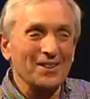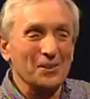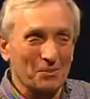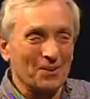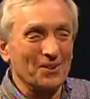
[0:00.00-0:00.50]

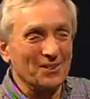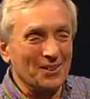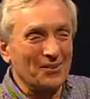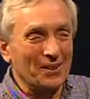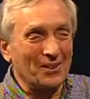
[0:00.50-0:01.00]
it's been
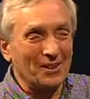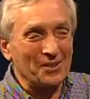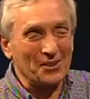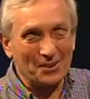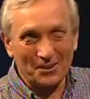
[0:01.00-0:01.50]
going on.
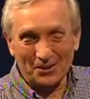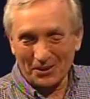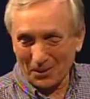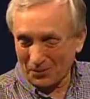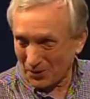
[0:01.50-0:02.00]
So you
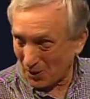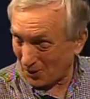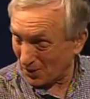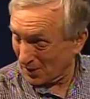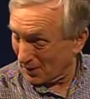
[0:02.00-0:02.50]
never know.
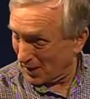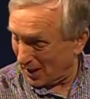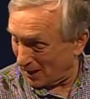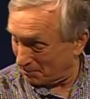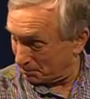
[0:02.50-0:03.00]
Sure.
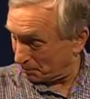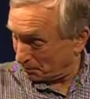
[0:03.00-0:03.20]
Um,